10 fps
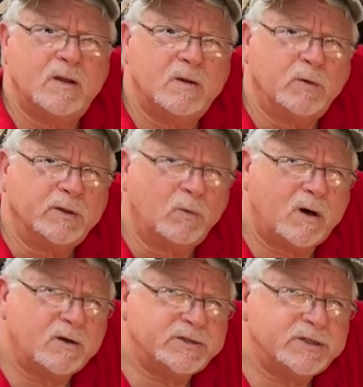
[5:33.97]
When the
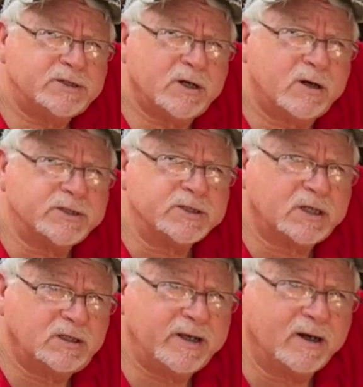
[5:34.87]
water discharge is
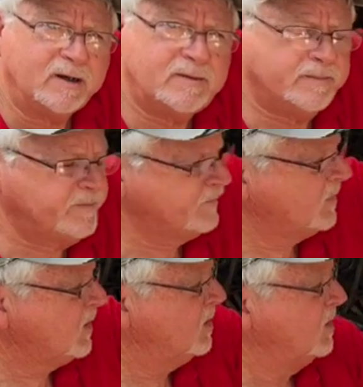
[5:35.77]
clear,
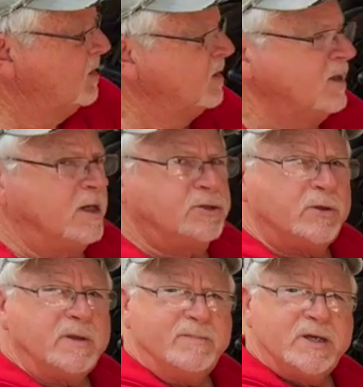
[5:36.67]
I
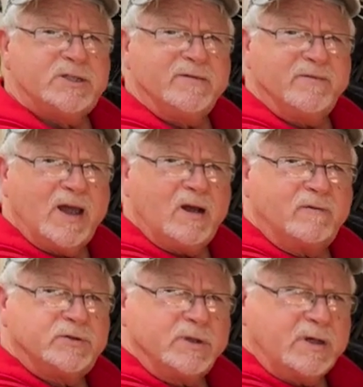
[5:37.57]
turn the mixing
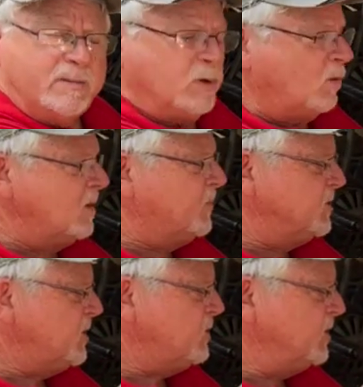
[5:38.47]
valve to the number 1
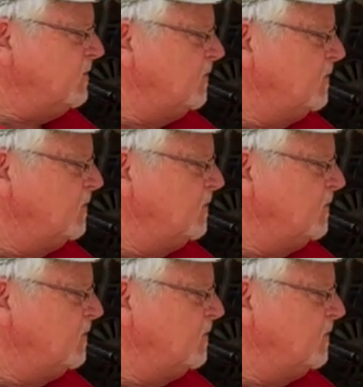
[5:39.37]
position